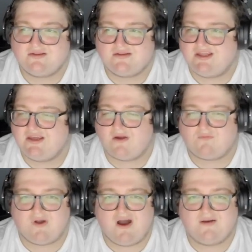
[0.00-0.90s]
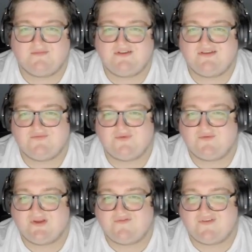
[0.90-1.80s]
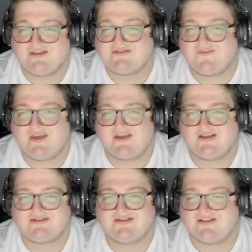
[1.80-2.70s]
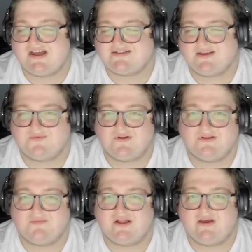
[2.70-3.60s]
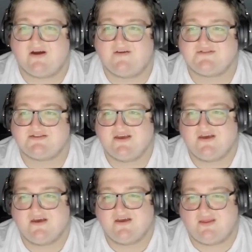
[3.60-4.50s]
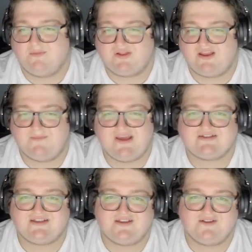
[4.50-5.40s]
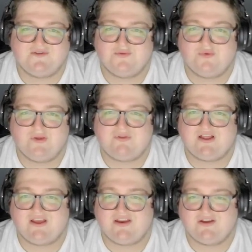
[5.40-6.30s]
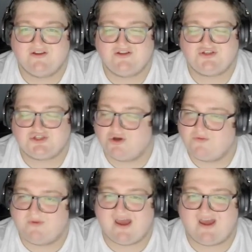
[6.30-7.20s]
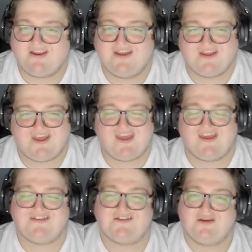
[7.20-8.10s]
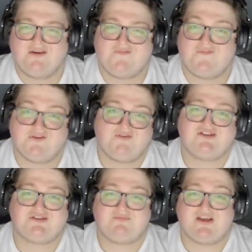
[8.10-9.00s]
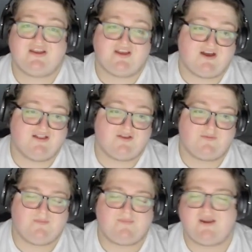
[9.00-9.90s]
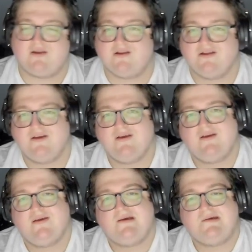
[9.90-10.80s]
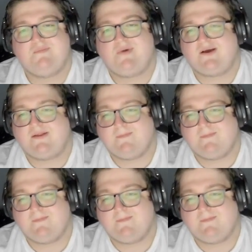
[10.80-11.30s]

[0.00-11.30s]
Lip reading: he got robbed when we faced Vegas the last time we were in the playoffs. He played amazing. We played so bad, and Fleury just played a little bit better. But